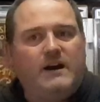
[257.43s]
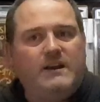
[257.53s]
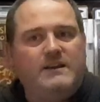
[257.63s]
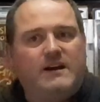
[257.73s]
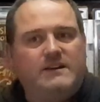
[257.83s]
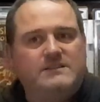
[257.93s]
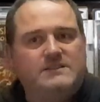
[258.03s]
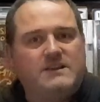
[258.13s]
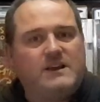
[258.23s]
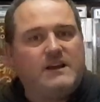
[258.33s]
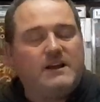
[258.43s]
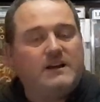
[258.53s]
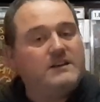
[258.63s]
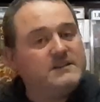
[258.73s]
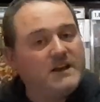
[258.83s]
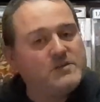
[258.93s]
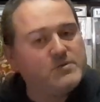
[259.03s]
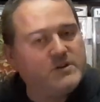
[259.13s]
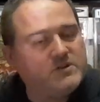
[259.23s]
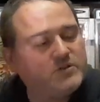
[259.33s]
he does the Teenage
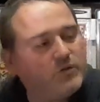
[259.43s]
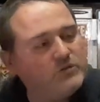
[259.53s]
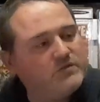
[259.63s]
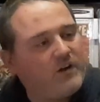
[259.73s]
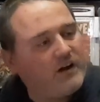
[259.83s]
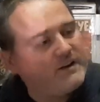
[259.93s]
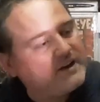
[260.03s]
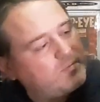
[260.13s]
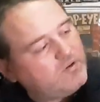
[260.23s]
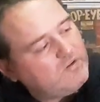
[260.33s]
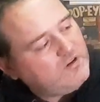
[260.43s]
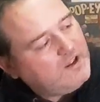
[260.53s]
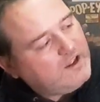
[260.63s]
Mutant Ninja Turtles for IDW.